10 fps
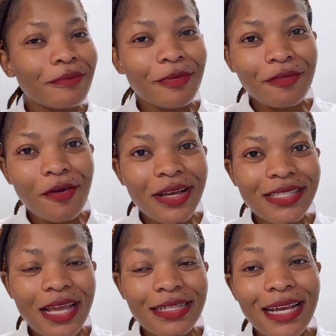before I
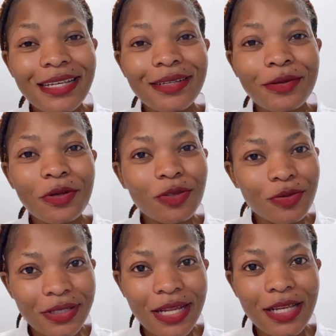start, I want
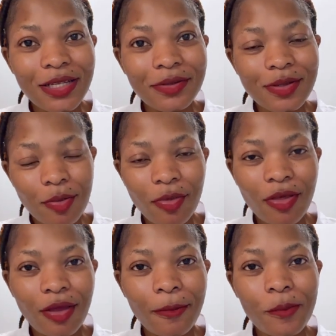to tell you
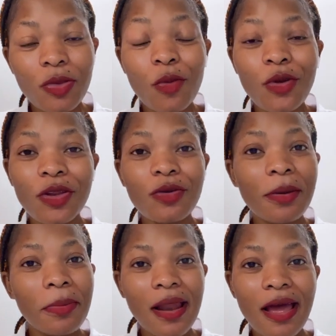something. When you
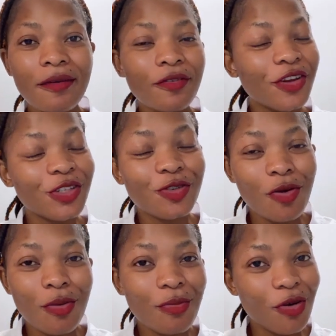apply for a
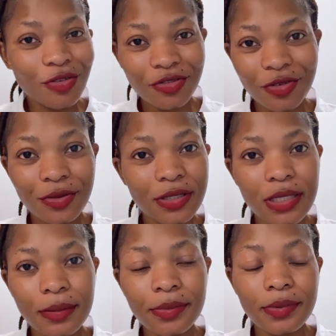job on cruise
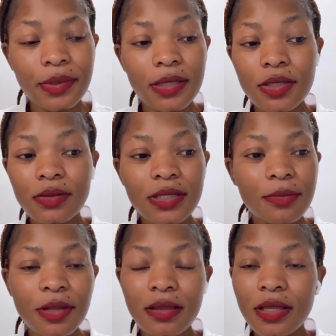ship, it's not
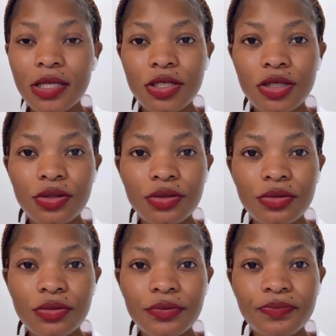something that
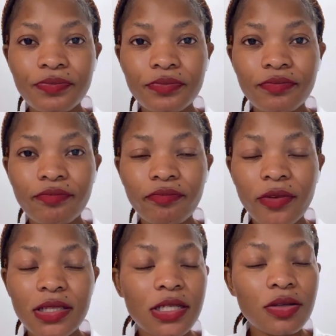you
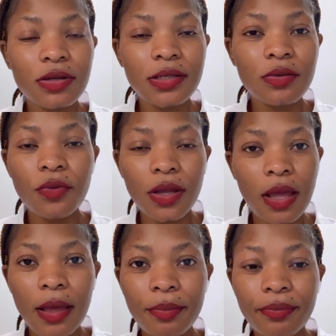just gonna
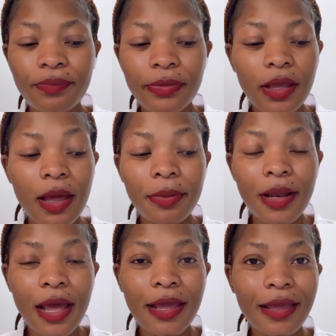wake up,
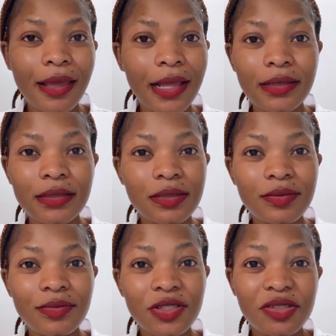apply, and
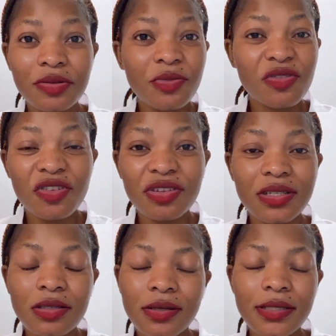tomorrow you're
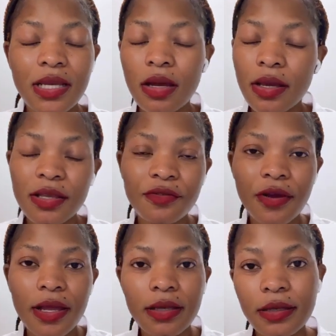just gonna say okay, it's
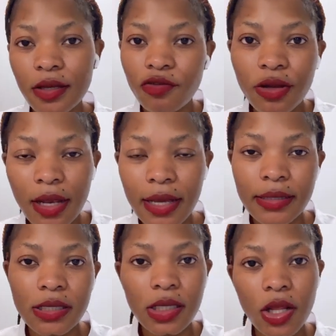fine, and
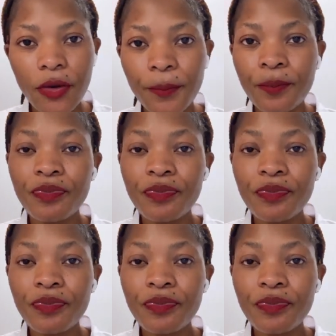relax. Now,